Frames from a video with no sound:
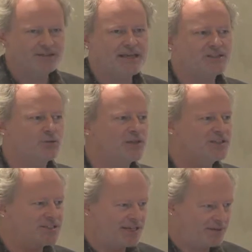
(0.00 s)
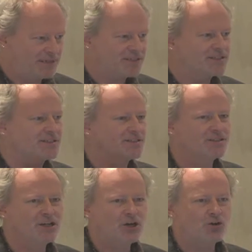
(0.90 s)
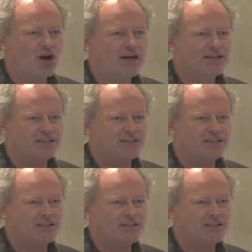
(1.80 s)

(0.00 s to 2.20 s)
That's where the sediment is, right?